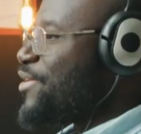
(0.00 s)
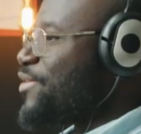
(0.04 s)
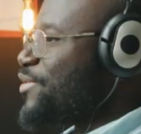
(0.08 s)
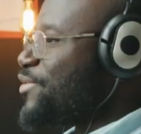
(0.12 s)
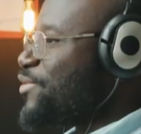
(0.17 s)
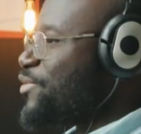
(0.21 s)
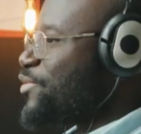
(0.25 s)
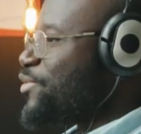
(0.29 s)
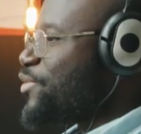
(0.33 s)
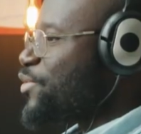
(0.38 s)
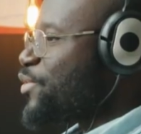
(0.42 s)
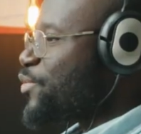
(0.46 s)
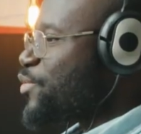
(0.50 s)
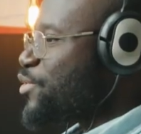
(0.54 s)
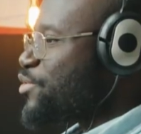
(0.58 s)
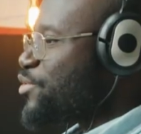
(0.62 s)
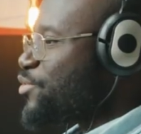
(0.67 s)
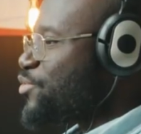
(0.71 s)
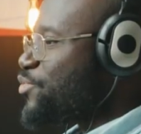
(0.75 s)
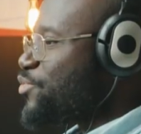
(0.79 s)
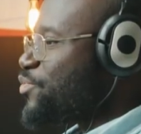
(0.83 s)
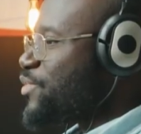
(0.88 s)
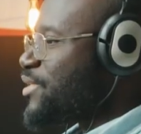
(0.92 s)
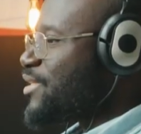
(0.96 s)
Of course,
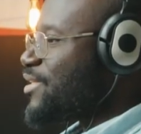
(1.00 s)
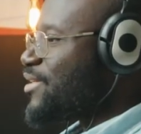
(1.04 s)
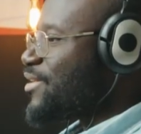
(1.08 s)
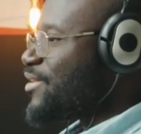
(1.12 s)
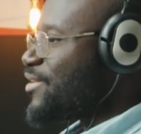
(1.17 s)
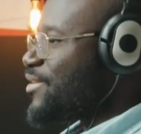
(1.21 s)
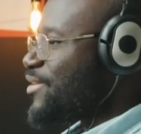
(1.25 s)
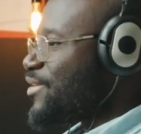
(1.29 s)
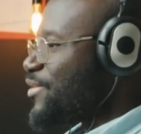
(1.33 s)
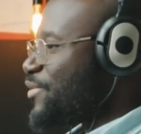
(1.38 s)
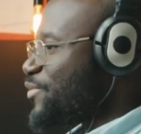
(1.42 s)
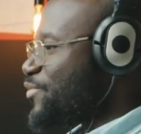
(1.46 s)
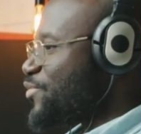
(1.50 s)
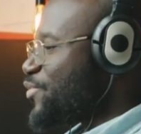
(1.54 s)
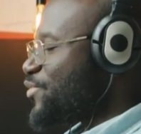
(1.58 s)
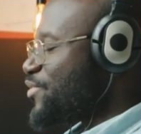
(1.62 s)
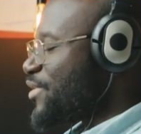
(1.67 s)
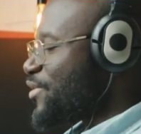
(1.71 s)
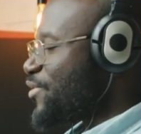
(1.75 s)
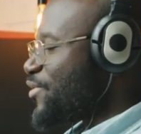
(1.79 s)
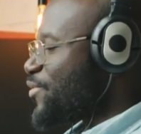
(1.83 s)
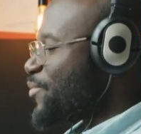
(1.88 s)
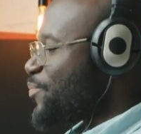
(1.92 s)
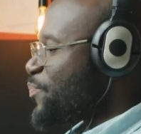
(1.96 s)
you can control
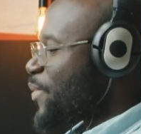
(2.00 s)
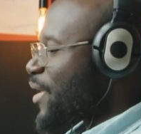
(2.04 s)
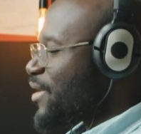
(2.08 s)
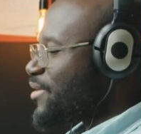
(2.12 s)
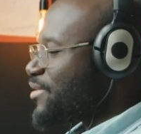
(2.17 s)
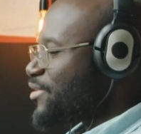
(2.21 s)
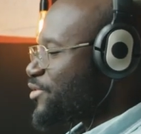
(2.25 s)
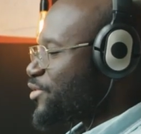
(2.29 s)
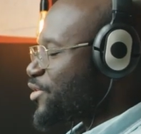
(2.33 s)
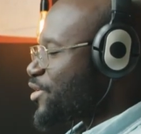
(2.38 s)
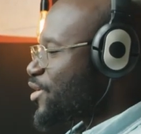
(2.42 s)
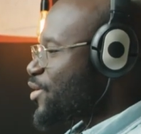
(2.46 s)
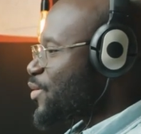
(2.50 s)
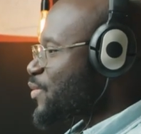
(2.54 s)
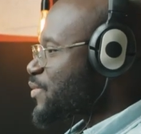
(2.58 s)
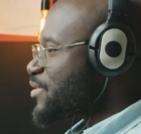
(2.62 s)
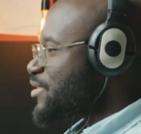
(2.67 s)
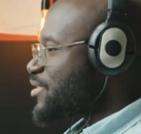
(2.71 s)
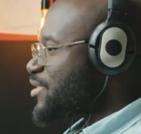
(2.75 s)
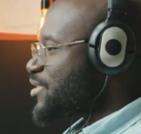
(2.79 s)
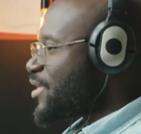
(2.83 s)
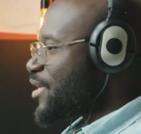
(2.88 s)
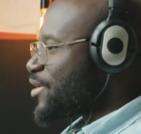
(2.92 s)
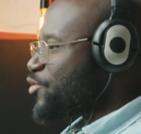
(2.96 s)
your own recording.
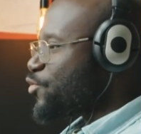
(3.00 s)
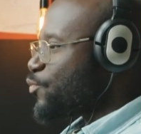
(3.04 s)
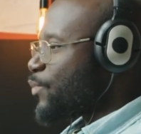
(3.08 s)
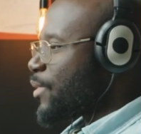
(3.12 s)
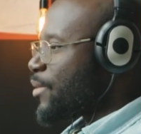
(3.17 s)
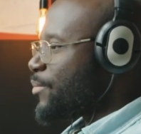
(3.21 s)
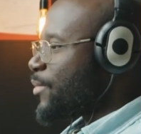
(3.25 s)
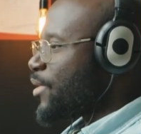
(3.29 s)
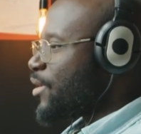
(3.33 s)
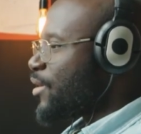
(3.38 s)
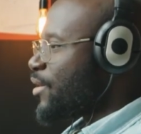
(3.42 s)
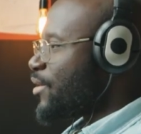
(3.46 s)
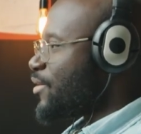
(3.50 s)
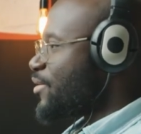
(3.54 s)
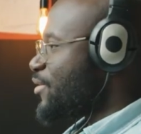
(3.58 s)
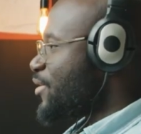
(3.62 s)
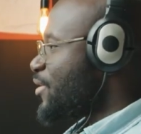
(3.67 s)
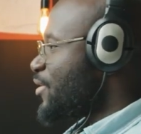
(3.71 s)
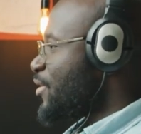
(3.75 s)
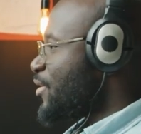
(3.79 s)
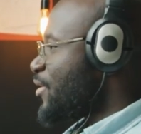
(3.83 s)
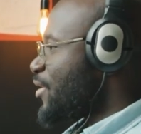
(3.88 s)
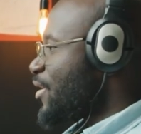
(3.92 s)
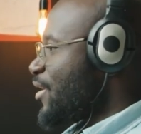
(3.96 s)
You can buy a nice
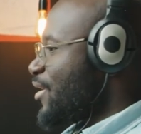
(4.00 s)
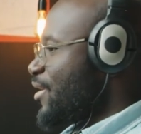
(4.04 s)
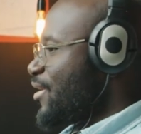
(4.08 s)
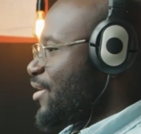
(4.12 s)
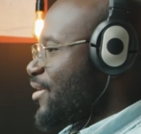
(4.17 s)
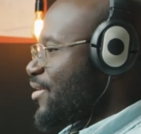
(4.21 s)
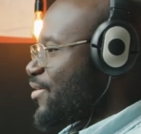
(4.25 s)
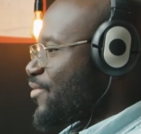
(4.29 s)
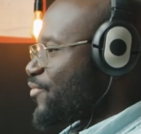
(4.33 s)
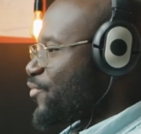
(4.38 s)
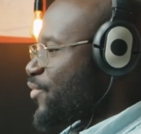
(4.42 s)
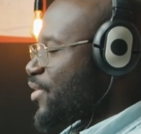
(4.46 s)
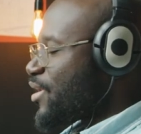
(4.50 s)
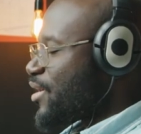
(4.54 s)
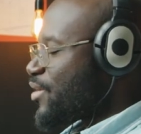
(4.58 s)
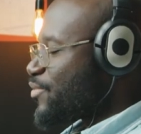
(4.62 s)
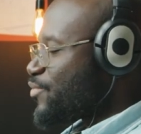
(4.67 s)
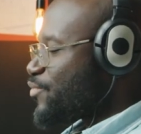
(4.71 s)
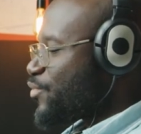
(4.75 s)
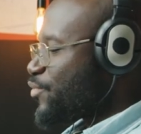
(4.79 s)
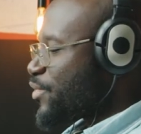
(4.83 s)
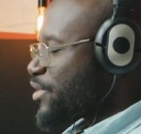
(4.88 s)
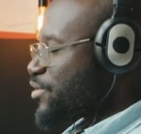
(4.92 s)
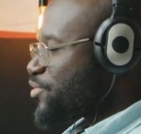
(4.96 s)
mic, sit in a
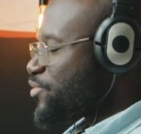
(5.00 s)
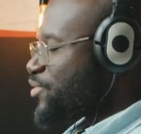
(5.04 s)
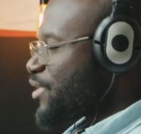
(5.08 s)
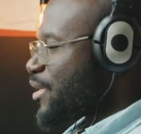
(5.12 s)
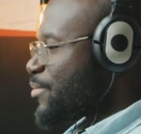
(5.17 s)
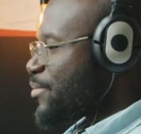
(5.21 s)
quiet room,